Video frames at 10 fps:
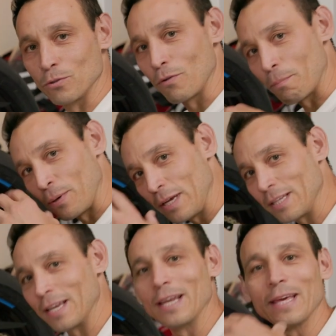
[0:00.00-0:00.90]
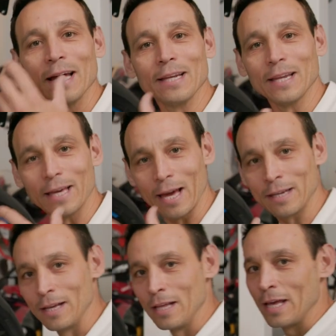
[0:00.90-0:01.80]
to repeat it and
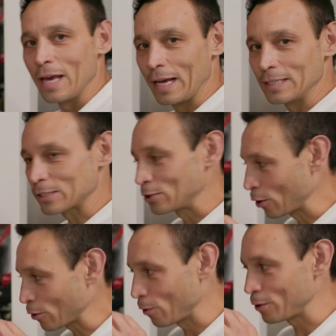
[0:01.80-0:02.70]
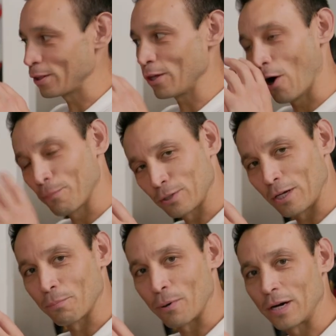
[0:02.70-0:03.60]
again. It's not only the
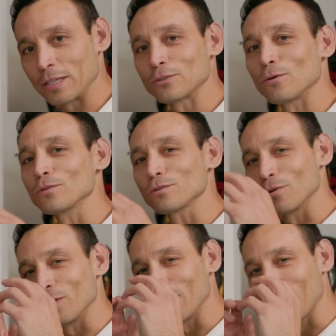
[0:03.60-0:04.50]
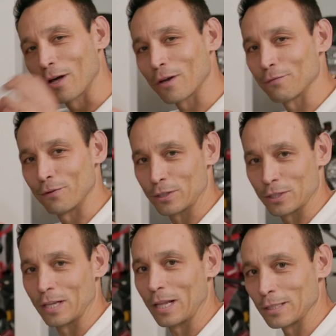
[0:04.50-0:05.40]
optical part, it's also a lot of
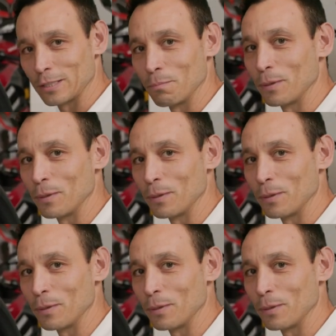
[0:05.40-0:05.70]
functionality